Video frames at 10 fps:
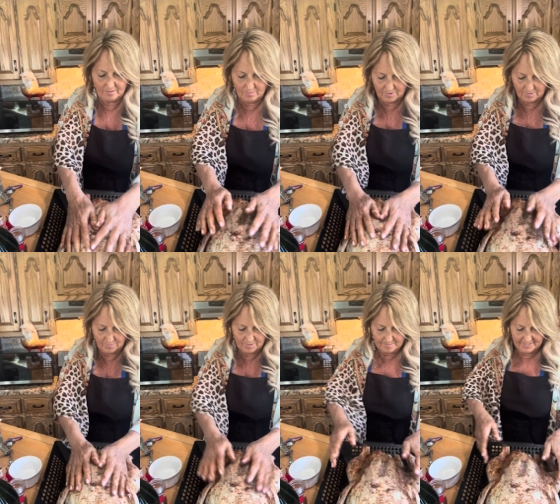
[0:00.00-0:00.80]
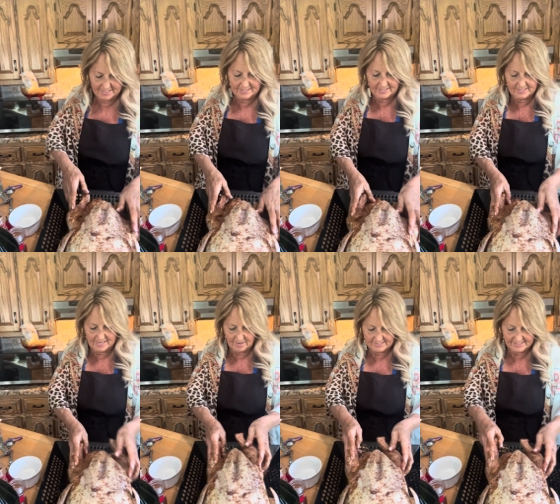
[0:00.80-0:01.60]
We're gonna rub it in.
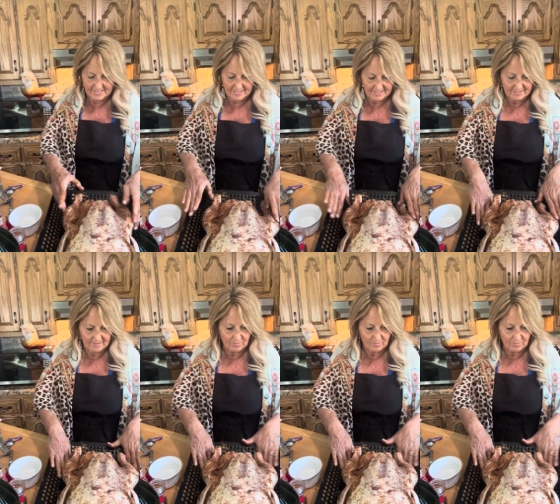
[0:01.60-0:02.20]
Now it said,